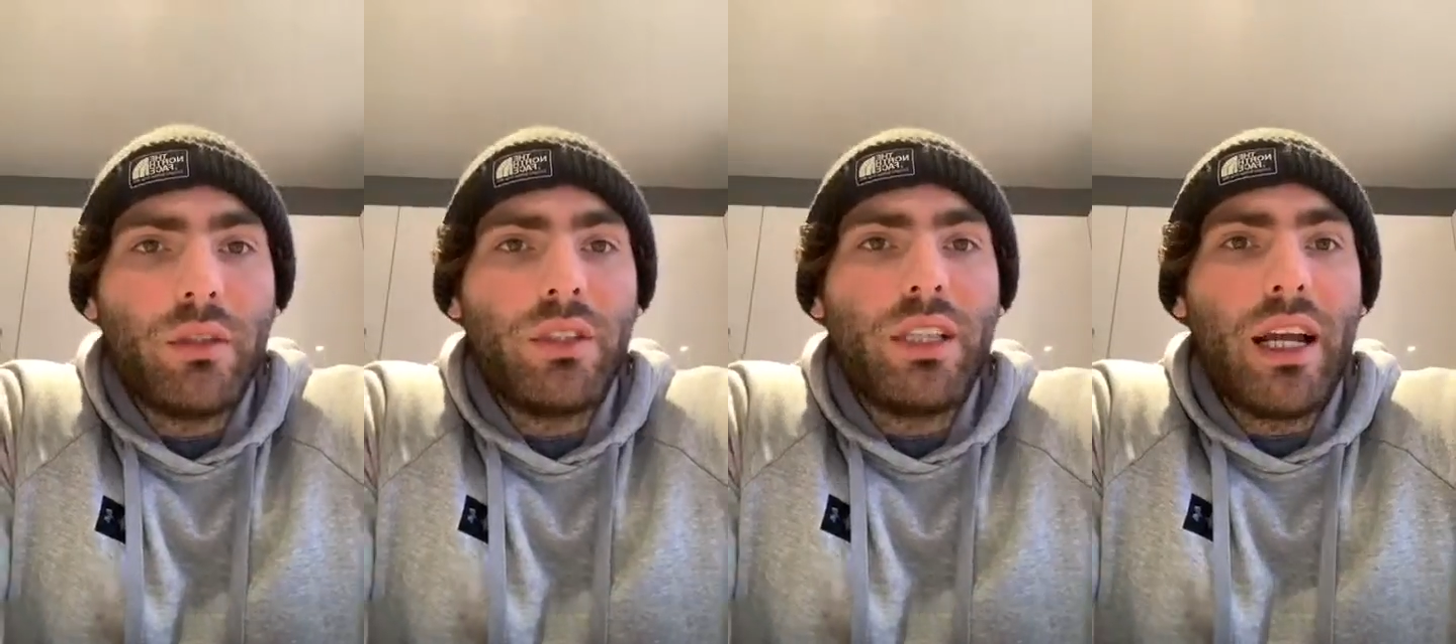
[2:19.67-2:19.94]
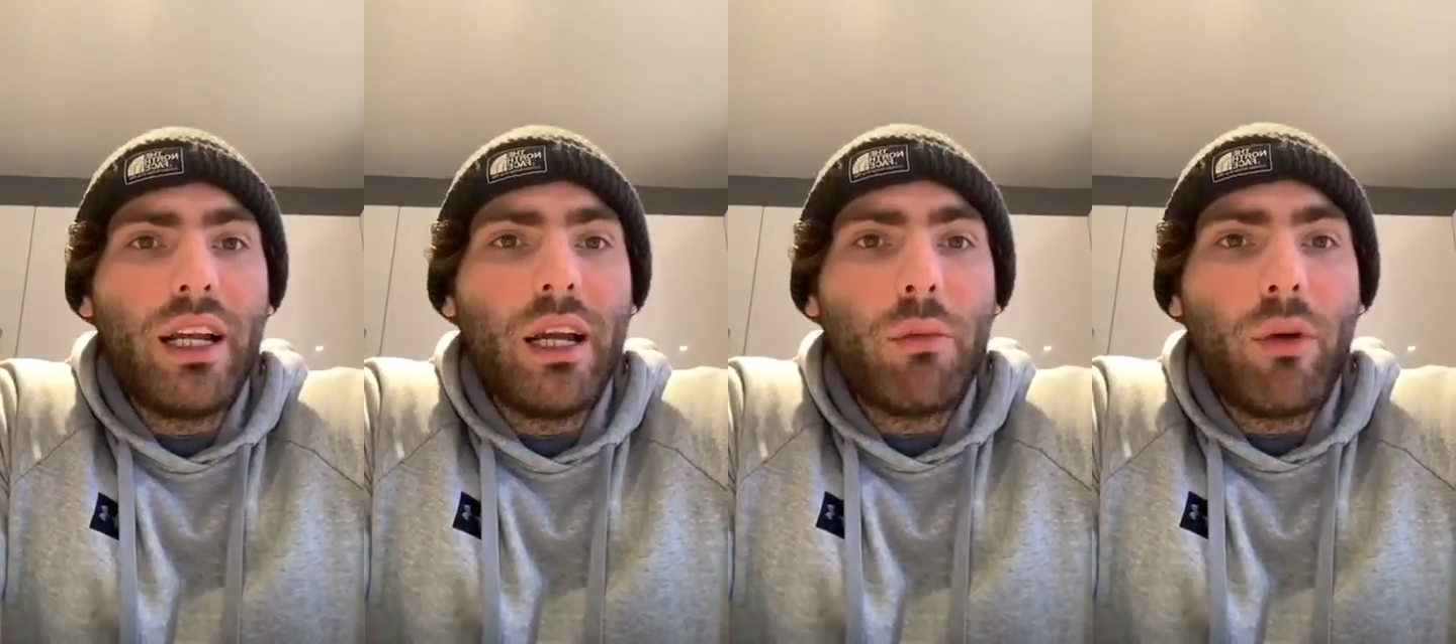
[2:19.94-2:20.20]
It's,
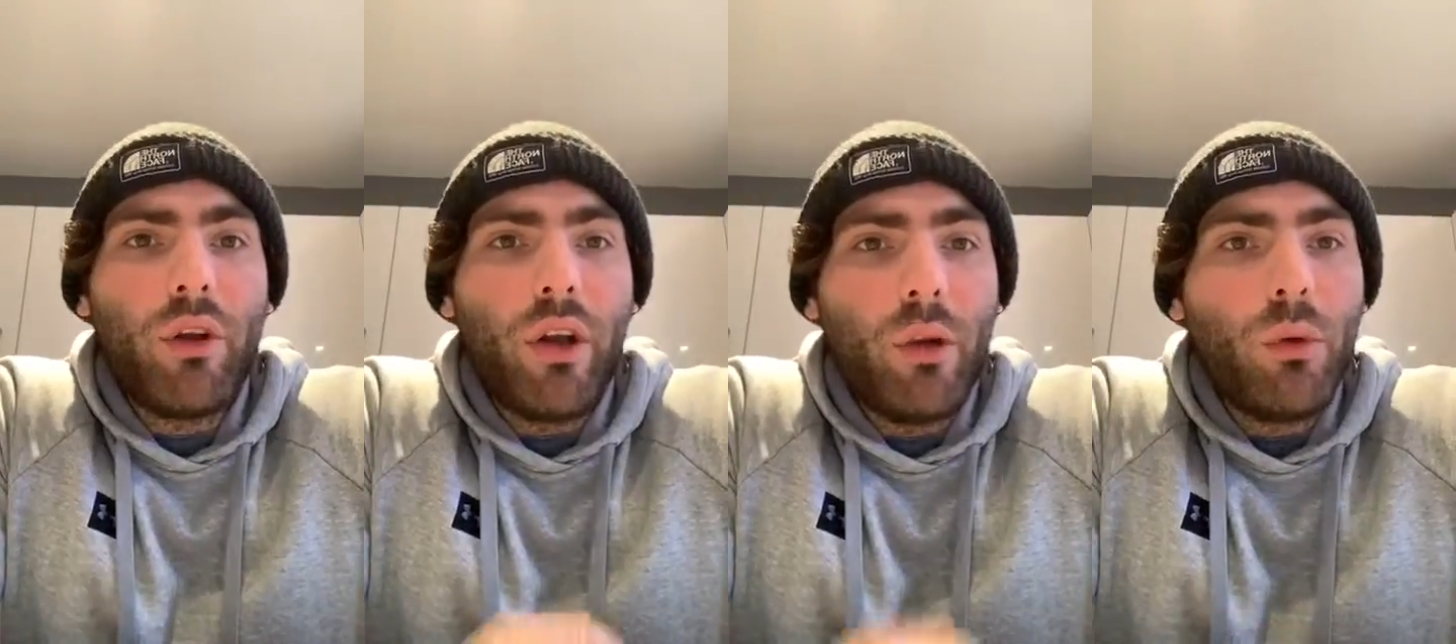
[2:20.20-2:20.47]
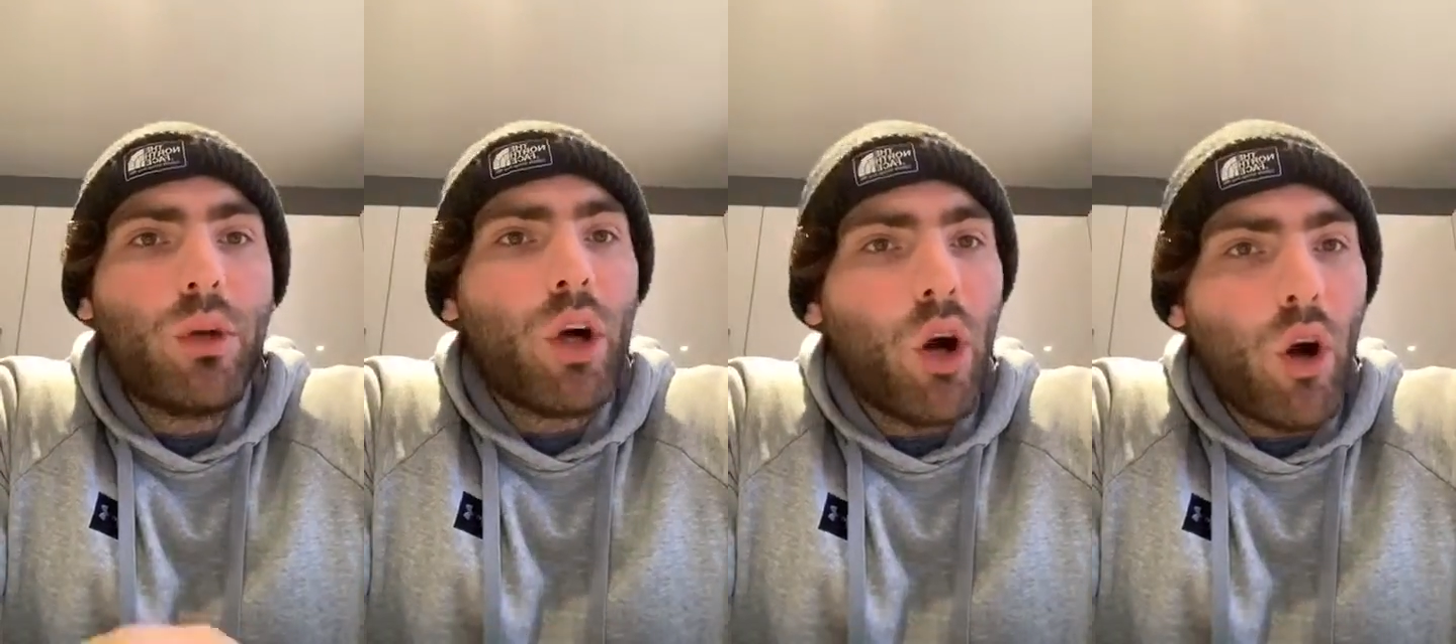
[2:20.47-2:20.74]
Danny, I'm on
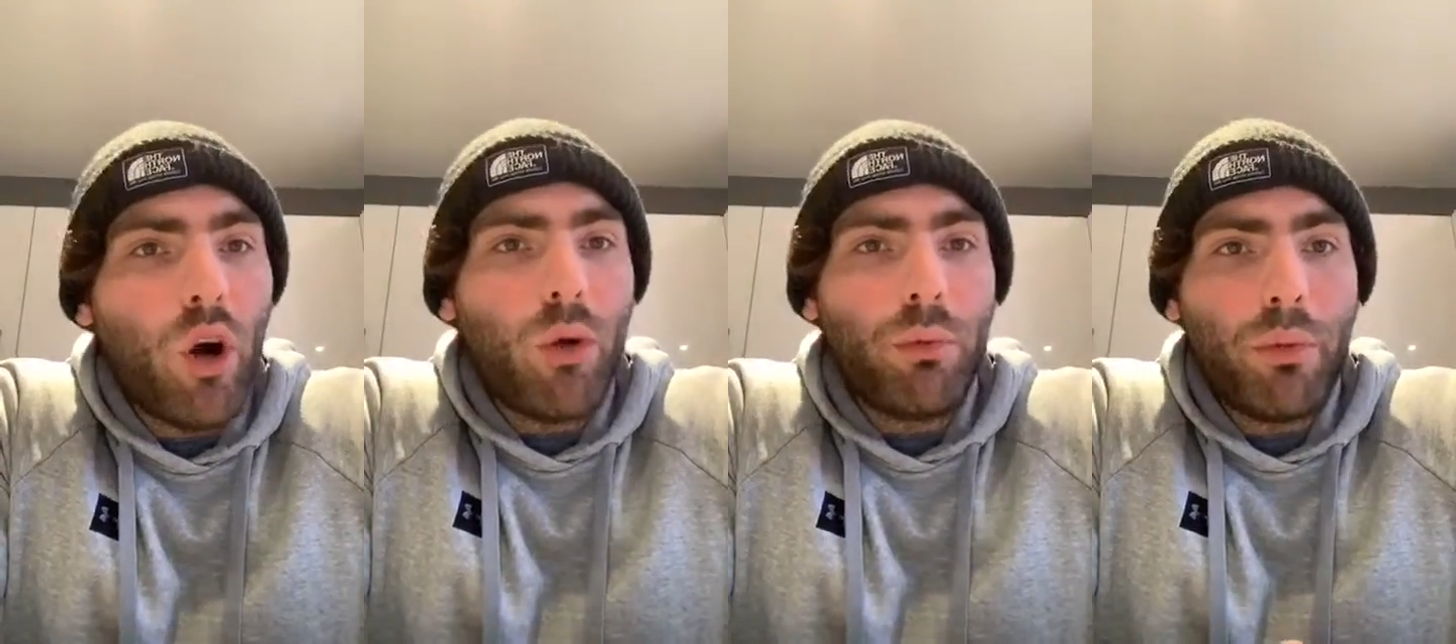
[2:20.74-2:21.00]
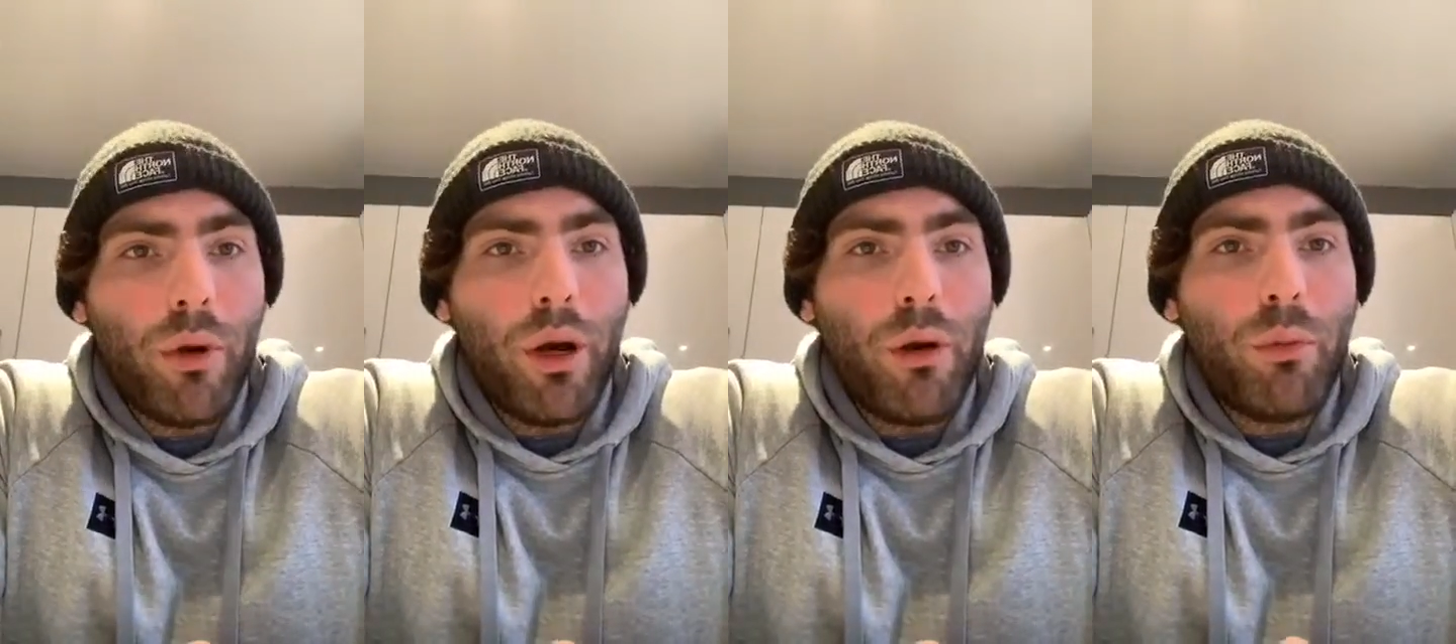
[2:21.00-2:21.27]
low
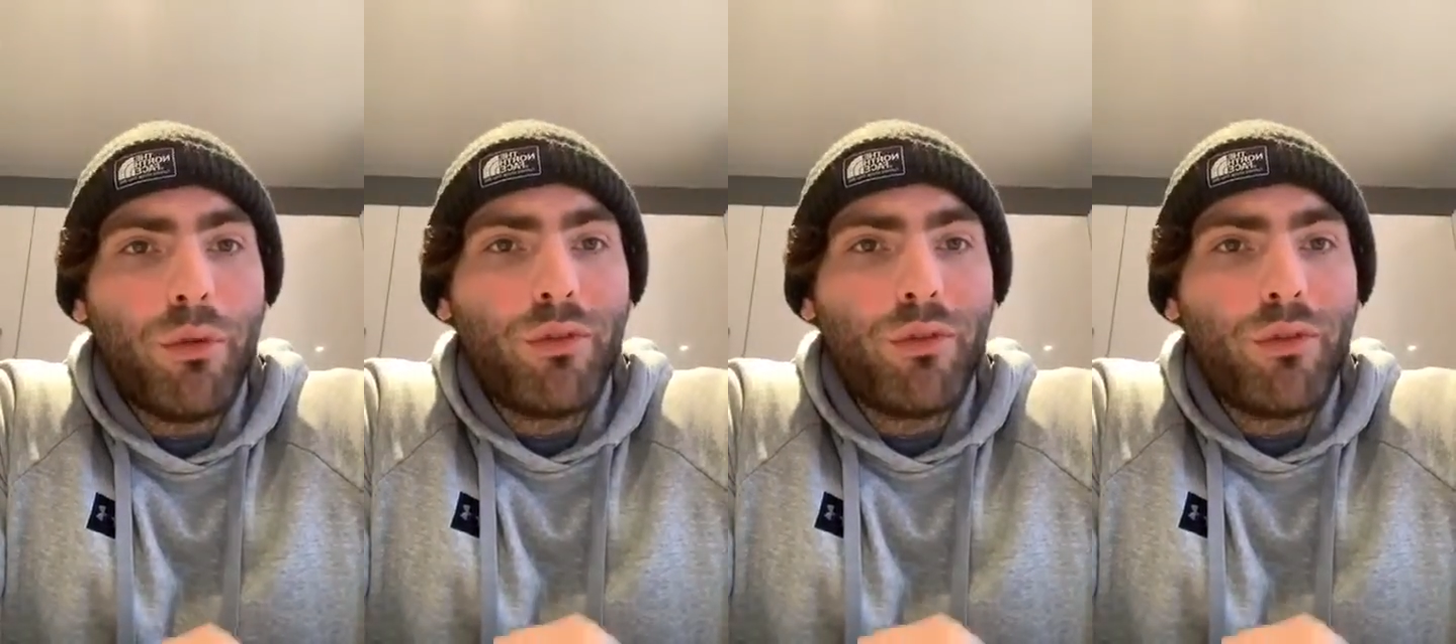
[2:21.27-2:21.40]
carb